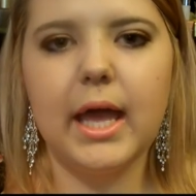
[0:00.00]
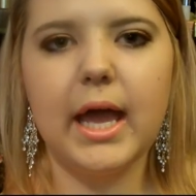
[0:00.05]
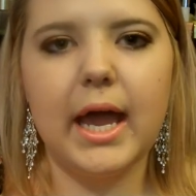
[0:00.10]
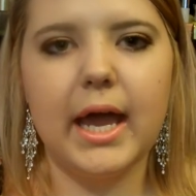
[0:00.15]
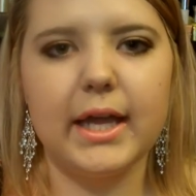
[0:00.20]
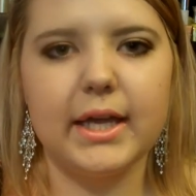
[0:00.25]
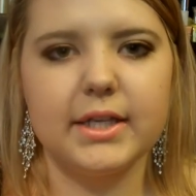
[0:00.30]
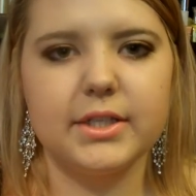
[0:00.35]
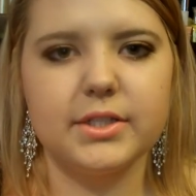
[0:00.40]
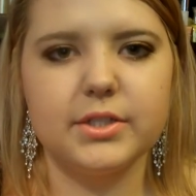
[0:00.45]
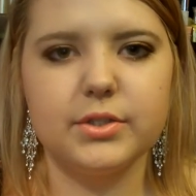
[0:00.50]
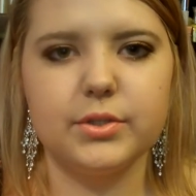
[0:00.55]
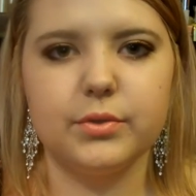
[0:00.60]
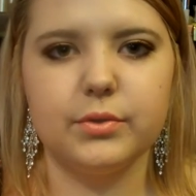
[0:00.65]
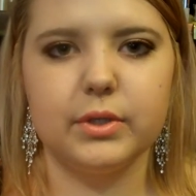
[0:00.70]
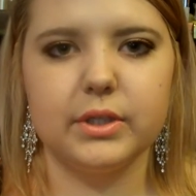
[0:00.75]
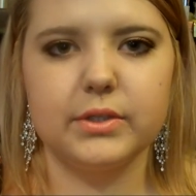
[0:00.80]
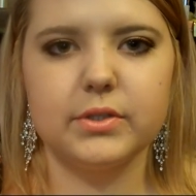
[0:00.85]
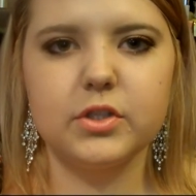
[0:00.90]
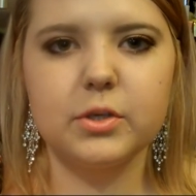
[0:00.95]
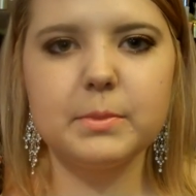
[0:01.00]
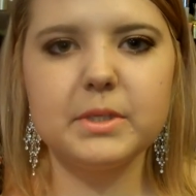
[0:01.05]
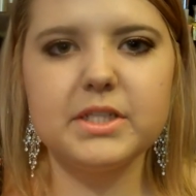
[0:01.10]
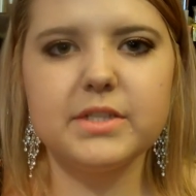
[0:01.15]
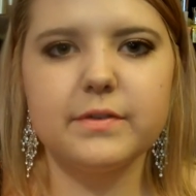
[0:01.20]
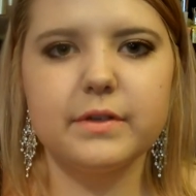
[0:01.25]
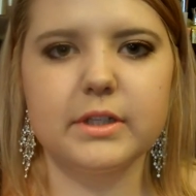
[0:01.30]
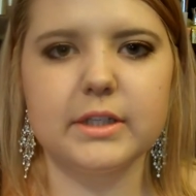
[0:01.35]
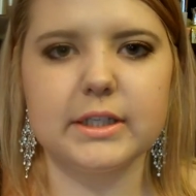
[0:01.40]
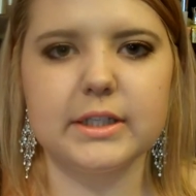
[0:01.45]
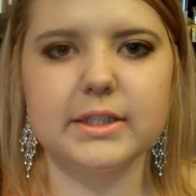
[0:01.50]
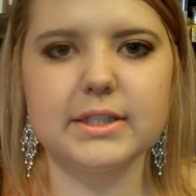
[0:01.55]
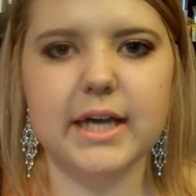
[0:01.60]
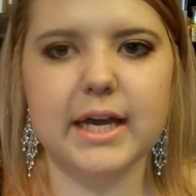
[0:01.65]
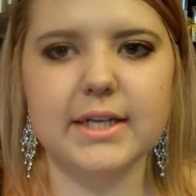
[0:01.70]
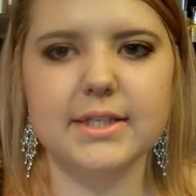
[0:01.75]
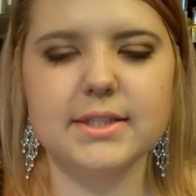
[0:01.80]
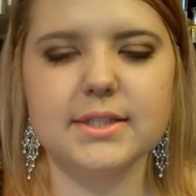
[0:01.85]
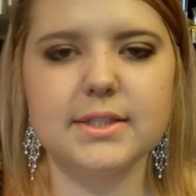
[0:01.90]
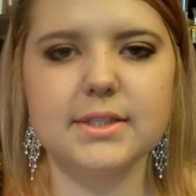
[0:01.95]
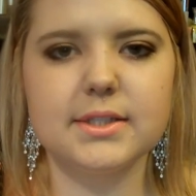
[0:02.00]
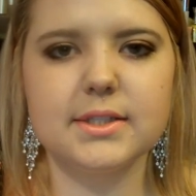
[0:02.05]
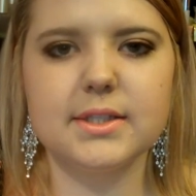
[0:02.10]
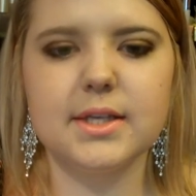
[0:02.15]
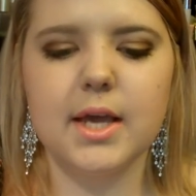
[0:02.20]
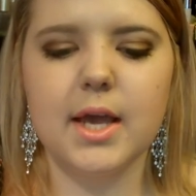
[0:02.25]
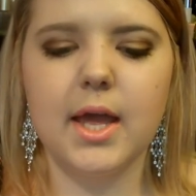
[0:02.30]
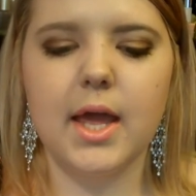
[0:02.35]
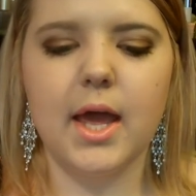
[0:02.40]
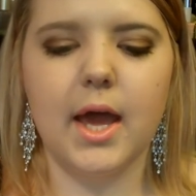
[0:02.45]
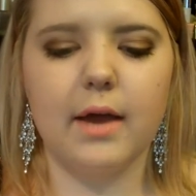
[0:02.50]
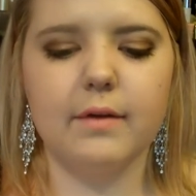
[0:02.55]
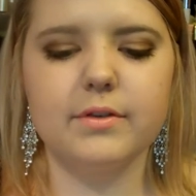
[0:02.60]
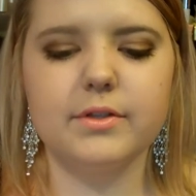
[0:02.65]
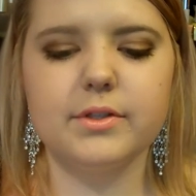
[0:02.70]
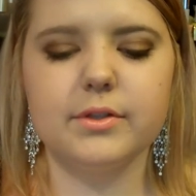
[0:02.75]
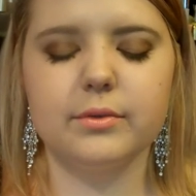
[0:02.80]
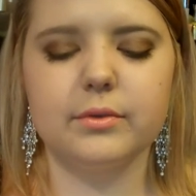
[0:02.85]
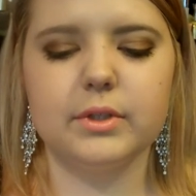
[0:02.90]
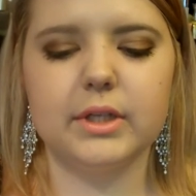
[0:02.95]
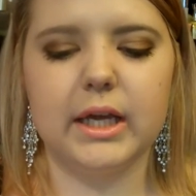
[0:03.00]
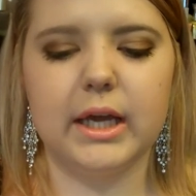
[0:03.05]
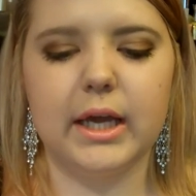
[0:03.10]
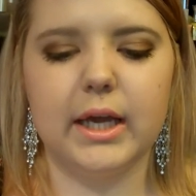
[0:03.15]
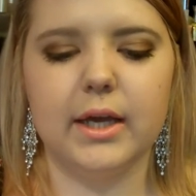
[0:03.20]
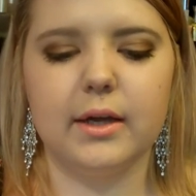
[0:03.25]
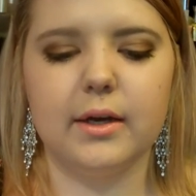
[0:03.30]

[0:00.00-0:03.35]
I had to do like so many different like tests every single day.